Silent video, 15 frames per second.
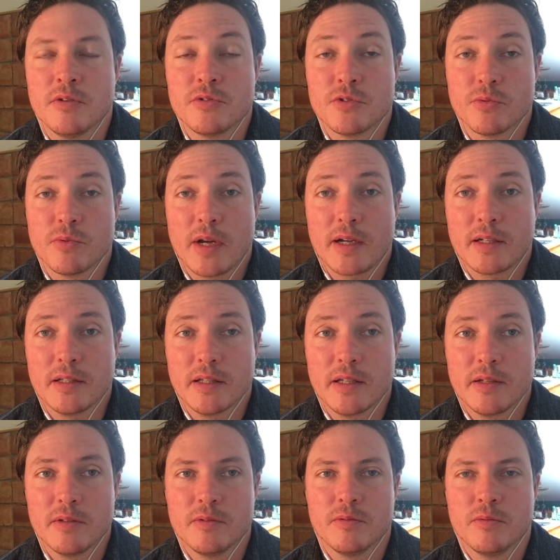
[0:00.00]

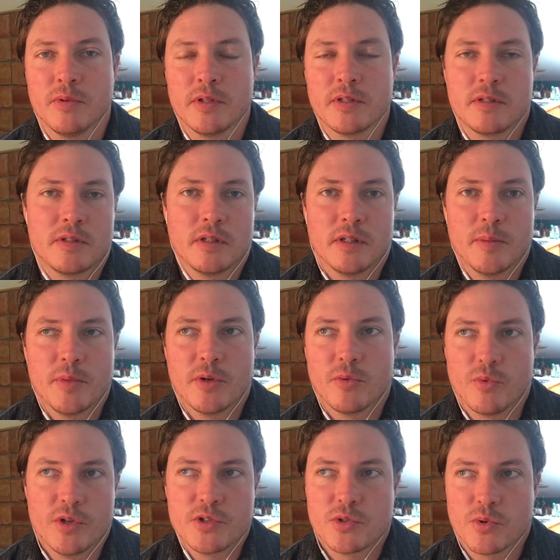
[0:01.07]
directly with the limited
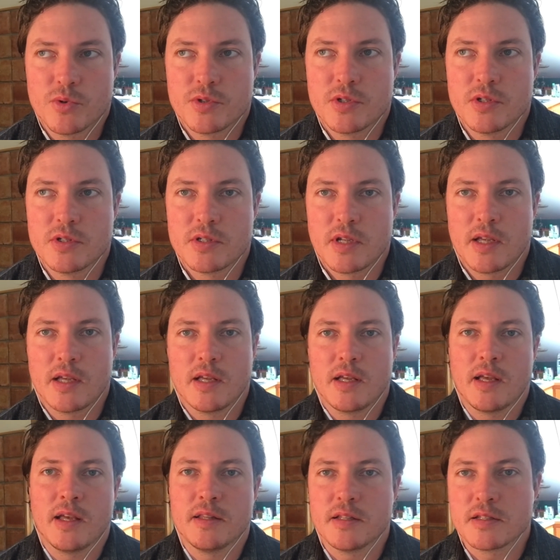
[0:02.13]
resources
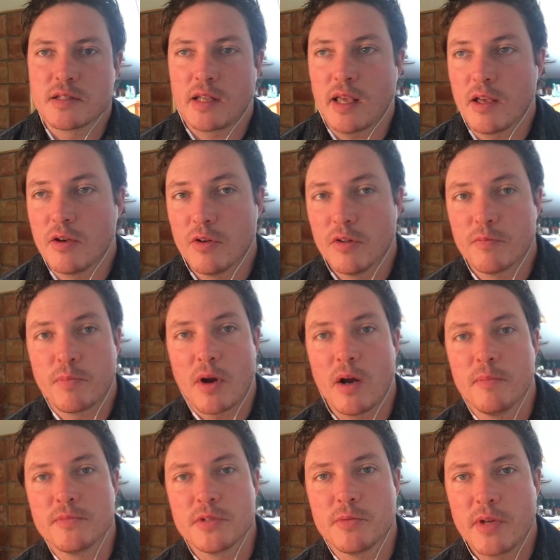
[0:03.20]
and the scale of
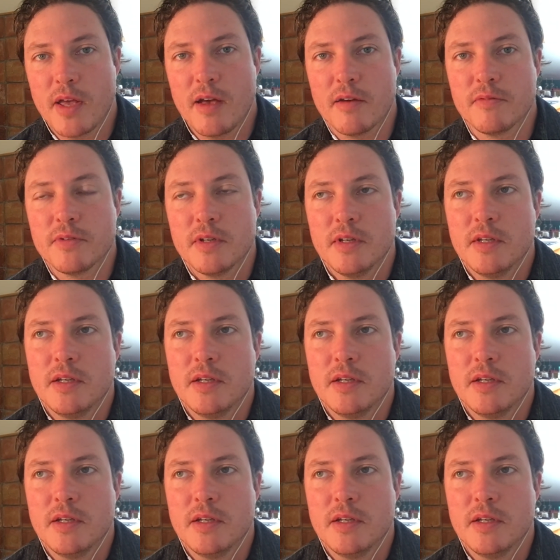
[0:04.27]
problems that we have.